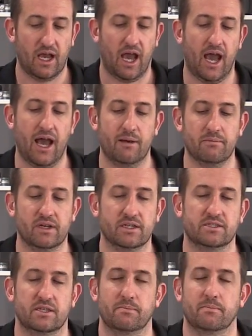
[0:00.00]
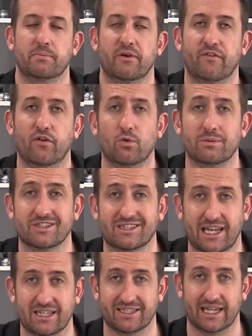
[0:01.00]
um, some performance
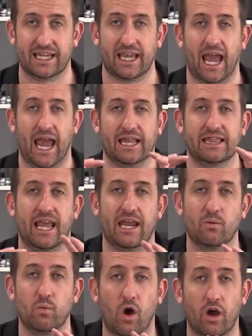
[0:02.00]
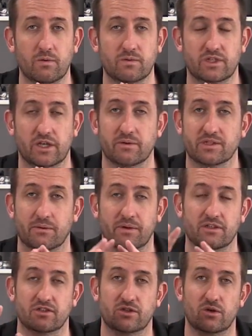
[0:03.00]
testing and then what I will do is I'm
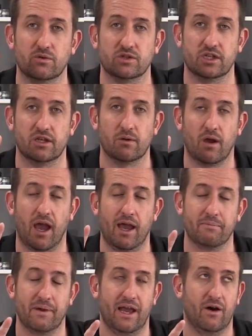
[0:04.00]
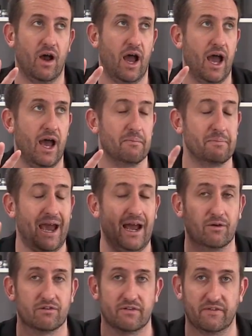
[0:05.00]
going to talk to you about uh,
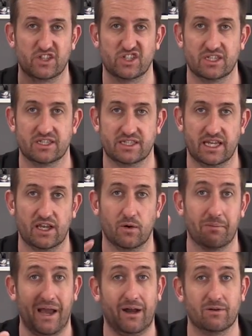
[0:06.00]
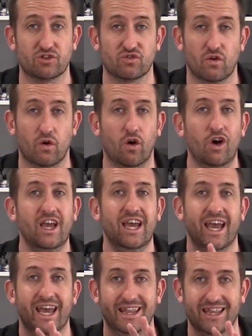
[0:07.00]
power efficiency or power draw
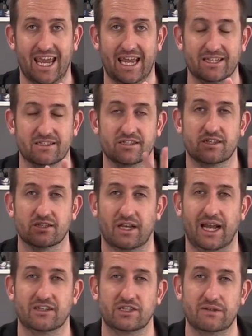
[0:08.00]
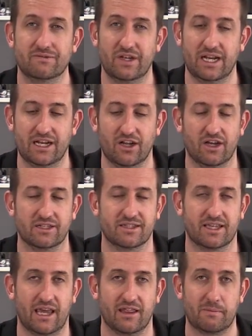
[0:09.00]
at the end because I'd actually really like to
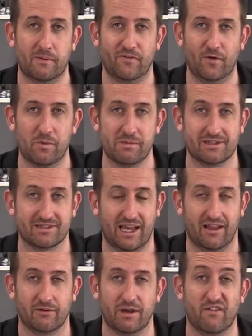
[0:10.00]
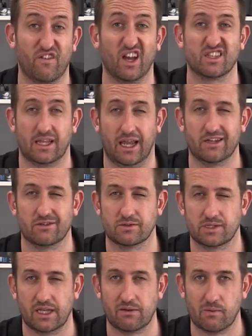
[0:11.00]
get the performance out the way first and you'll
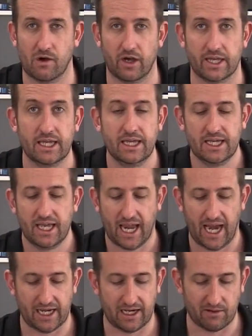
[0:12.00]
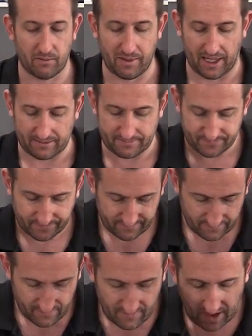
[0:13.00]
see why in a little bit.
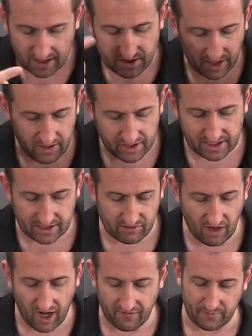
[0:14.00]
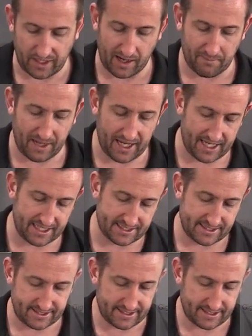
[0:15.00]
So look in the graph when it appears,